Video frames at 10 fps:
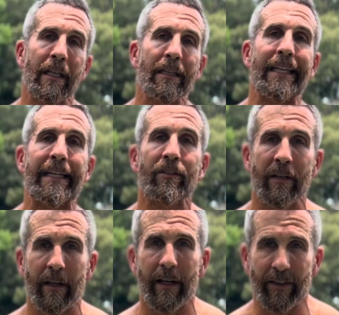linked
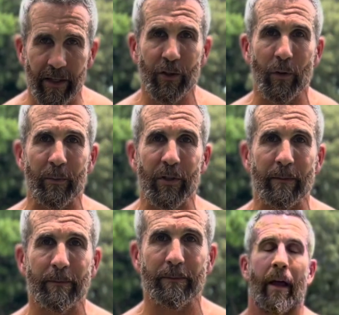in the description.
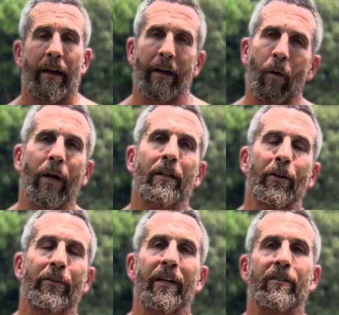Now, I want to clear
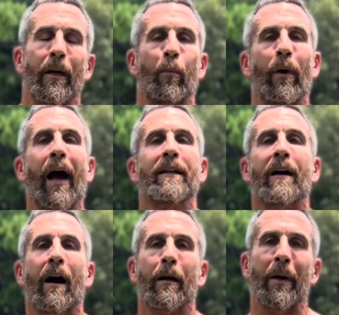things up. When I
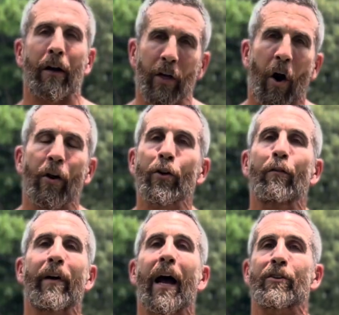talk about
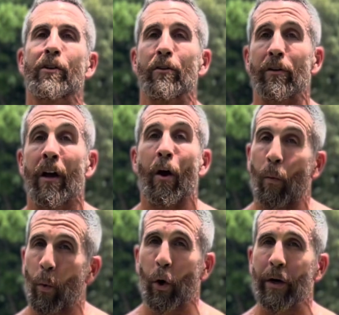cardiovascular
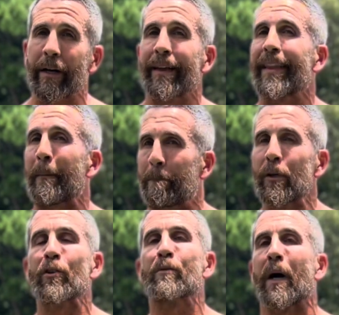work that
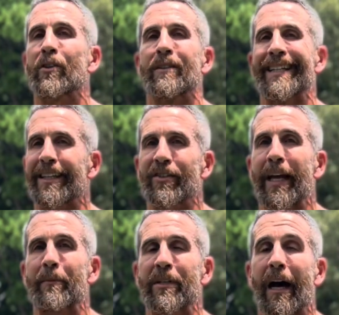builds muscle at the
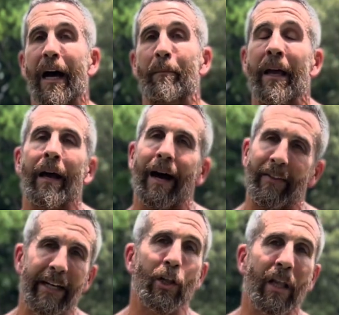same time, I
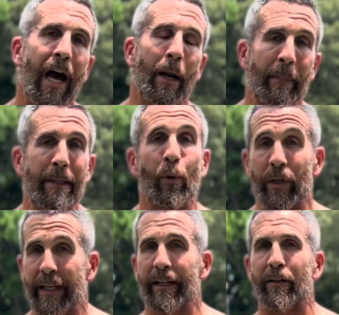think a lot of people
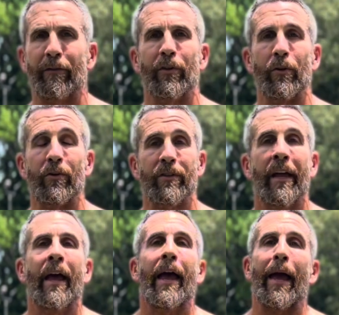get confused.
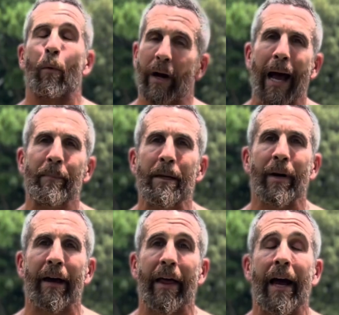And what I mean
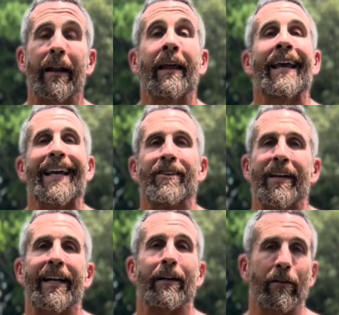by that is
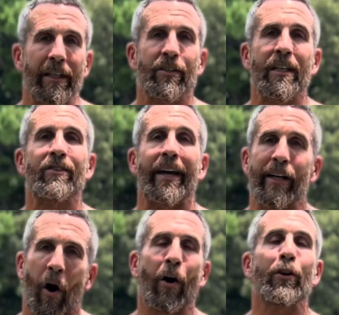that it elicits a
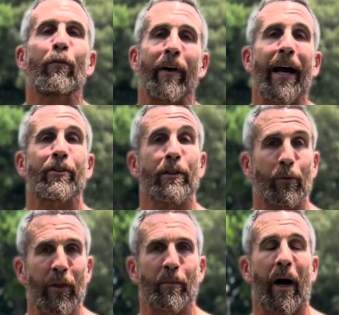cardiovascular
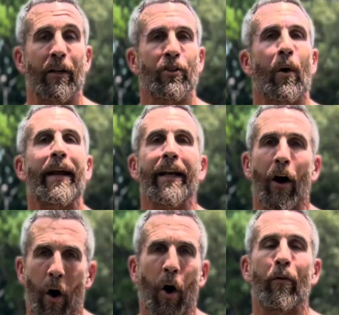response. So I get a
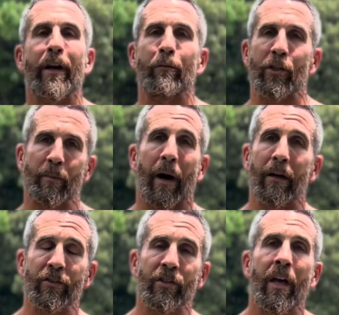heart rate
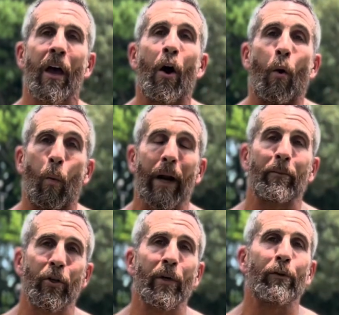response when I'm
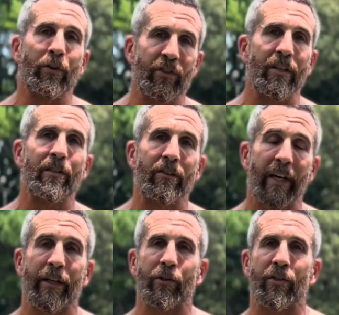doing resistance
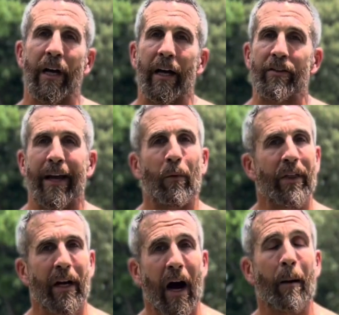exercise. And with a
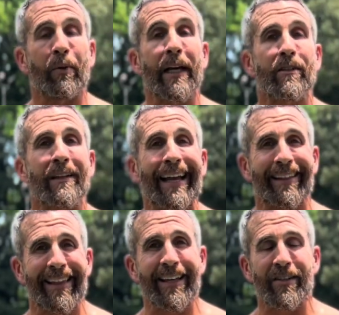complex like
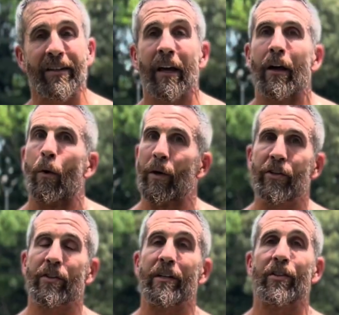this, which is
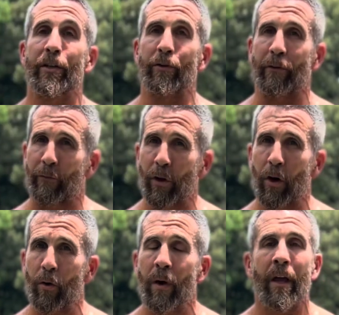considered a
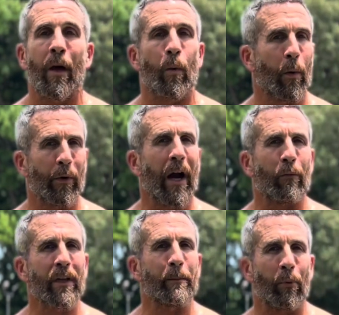flow, where we're not
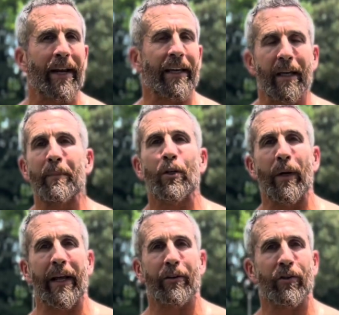really breaking in between
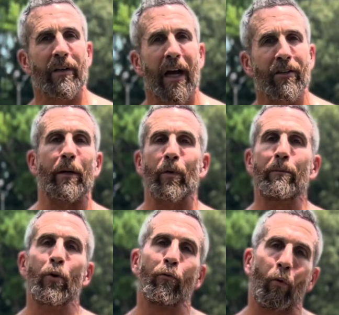exercises, we
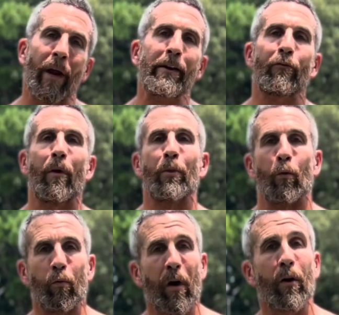move right from the
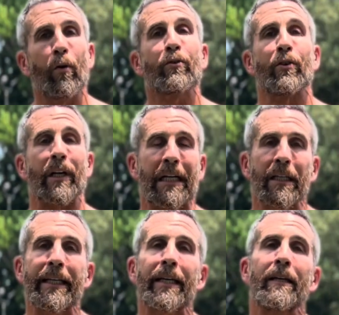row to the
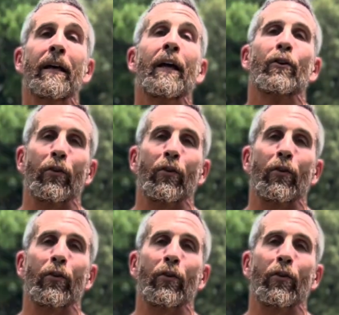clean to the